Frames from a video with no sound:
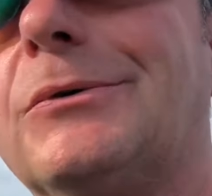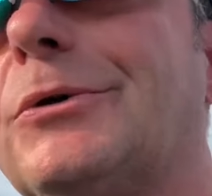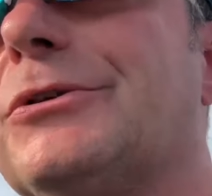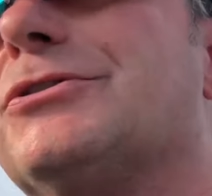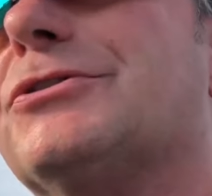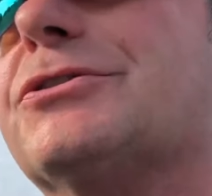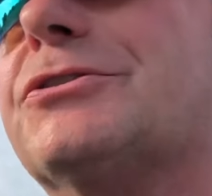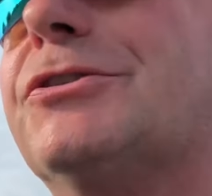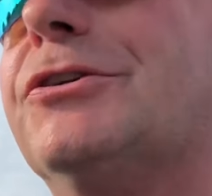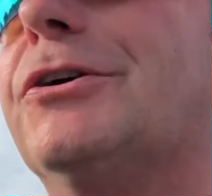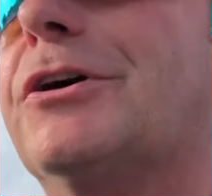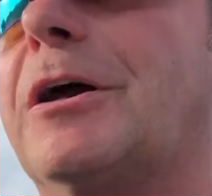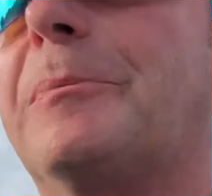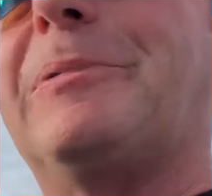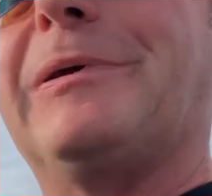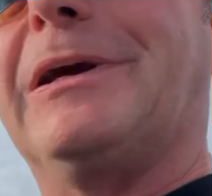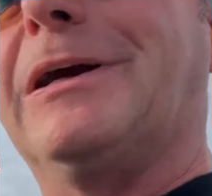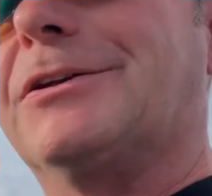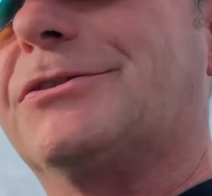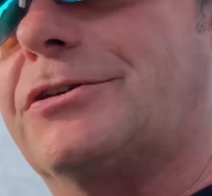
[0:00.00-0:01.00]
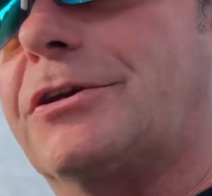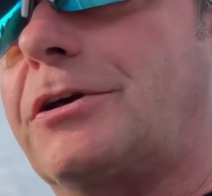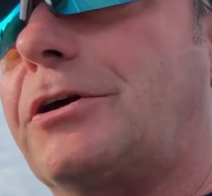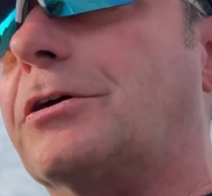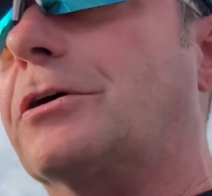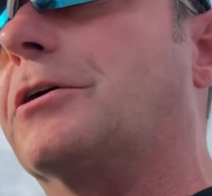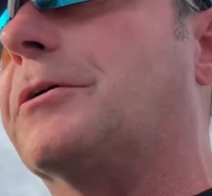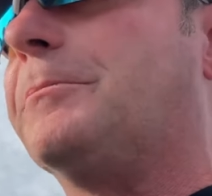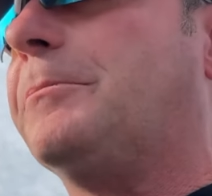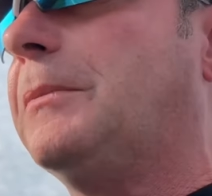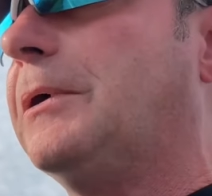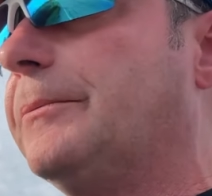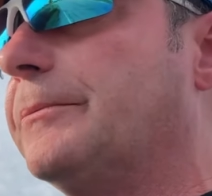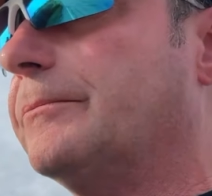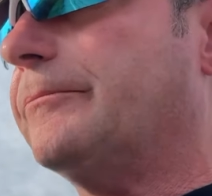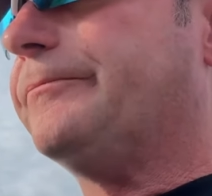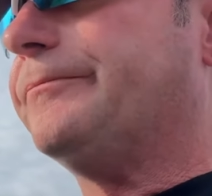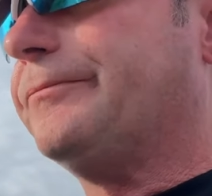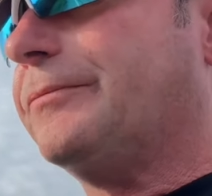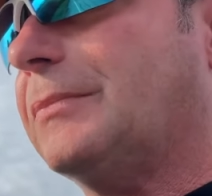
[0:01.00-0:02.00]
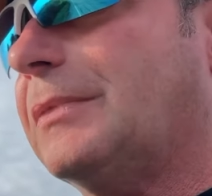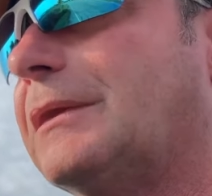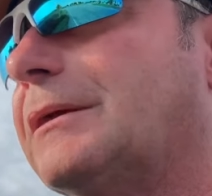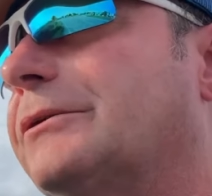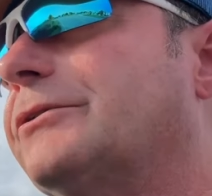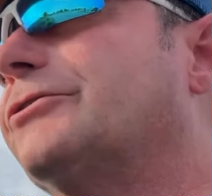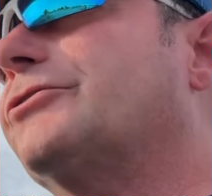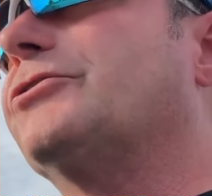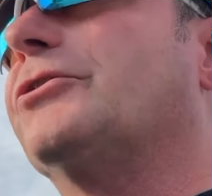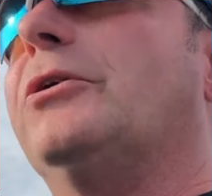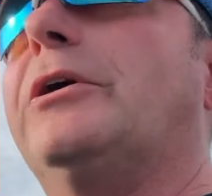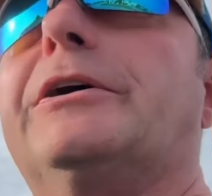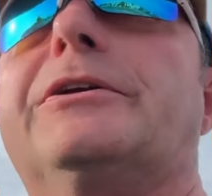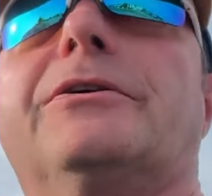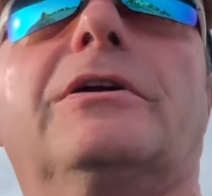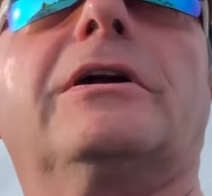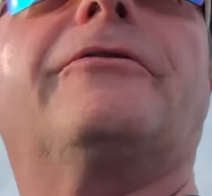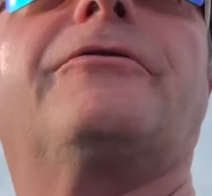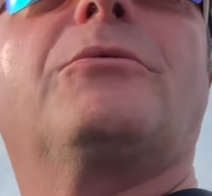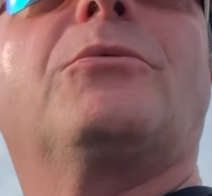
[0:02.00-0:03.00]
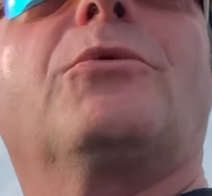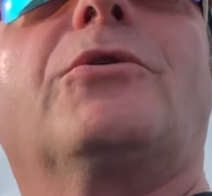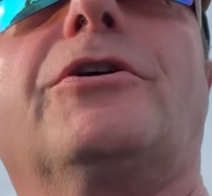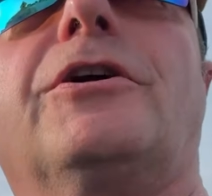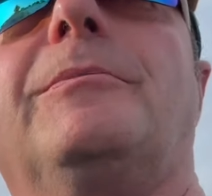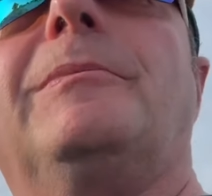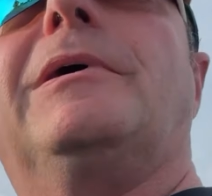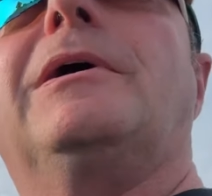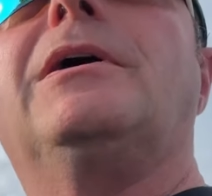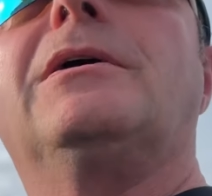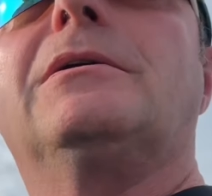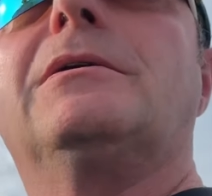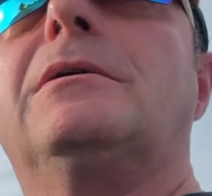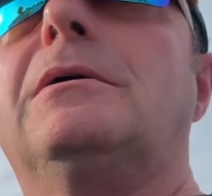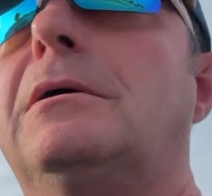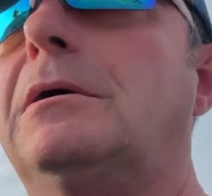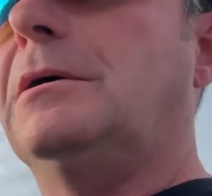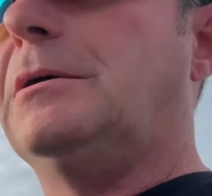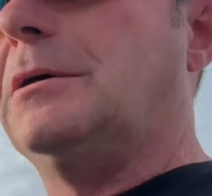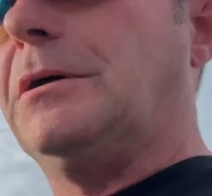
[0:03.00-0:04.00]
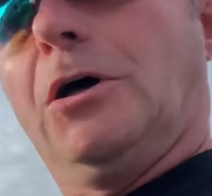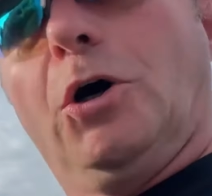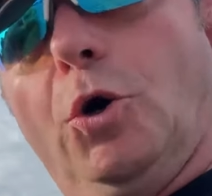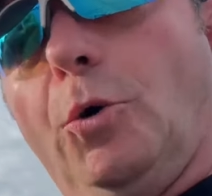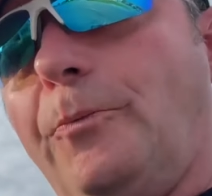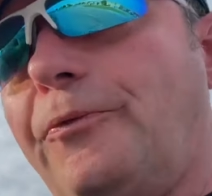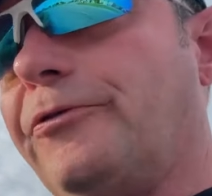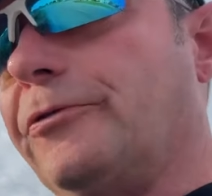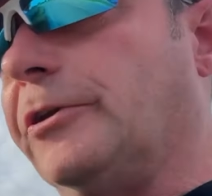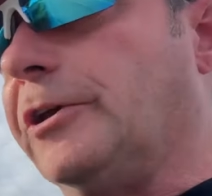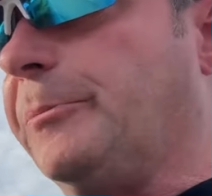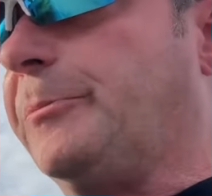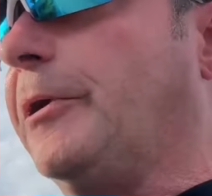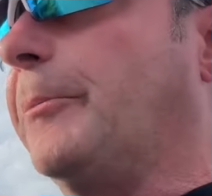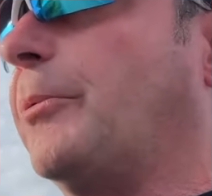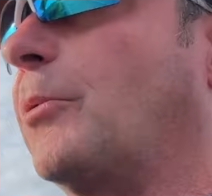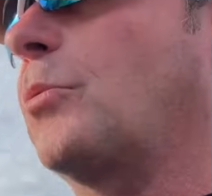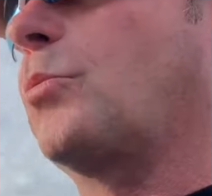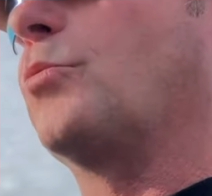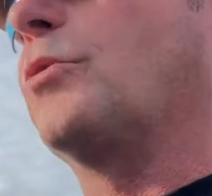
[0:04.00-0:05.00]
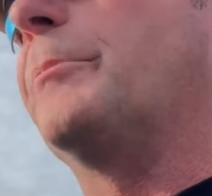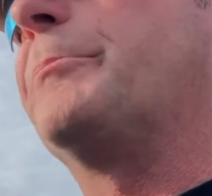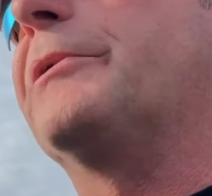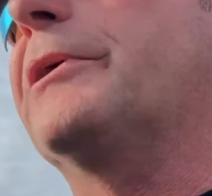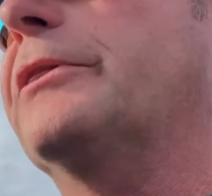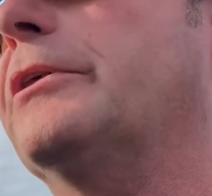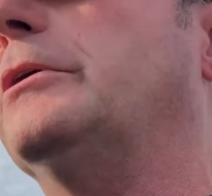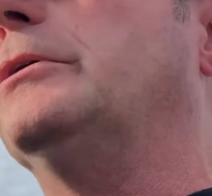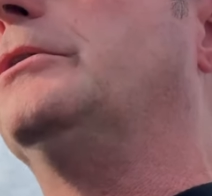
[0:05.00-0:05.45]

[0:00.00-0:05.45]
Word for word: which is good up against the curb, so I don't have to worry about, hopefully, people ripping the